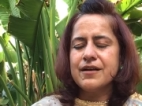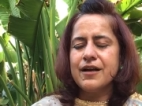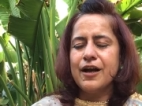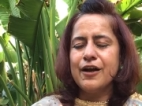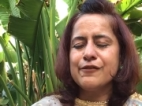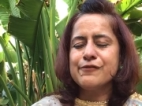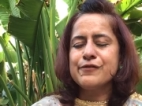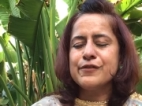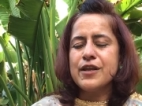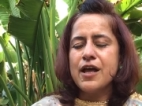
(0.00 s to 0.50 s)

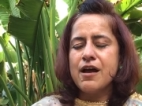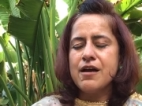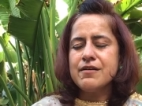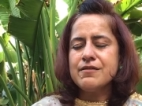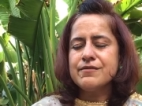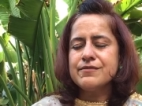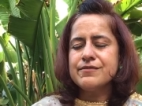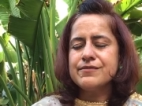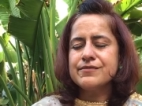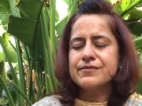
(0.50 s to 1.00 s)
of love,
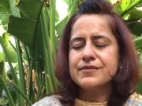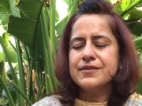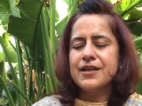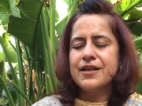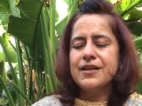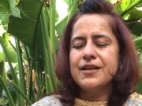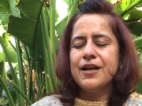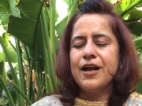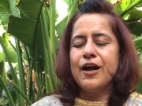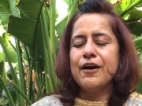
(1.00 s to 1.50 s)

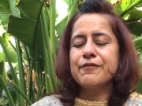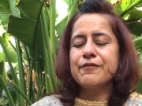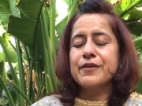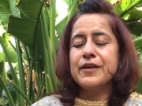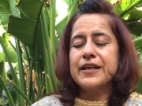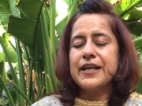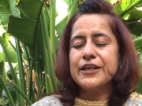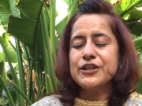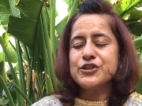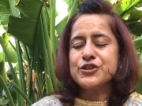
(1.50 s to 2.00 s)
of
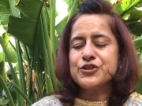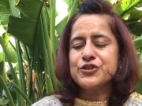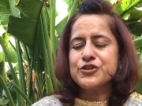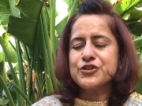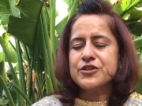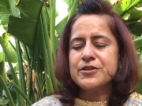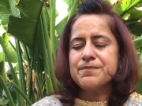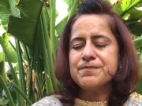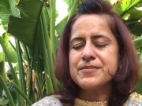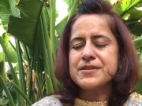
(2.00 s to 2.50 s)

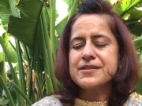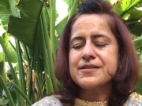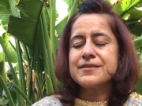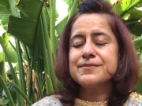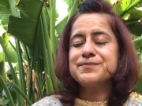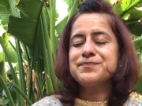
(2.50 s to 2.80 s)
relationships,